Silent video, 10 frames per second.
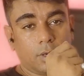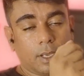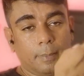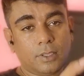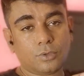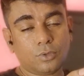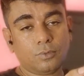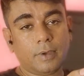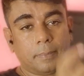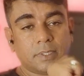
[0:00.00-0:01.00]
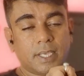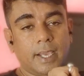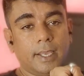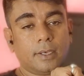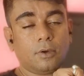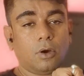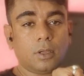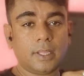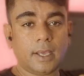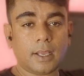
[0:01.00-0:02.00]
coming through website, or
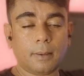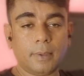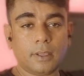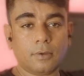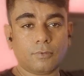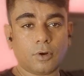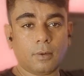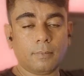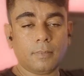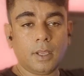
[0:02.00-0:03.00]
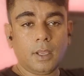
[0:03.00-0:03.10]
they are coming from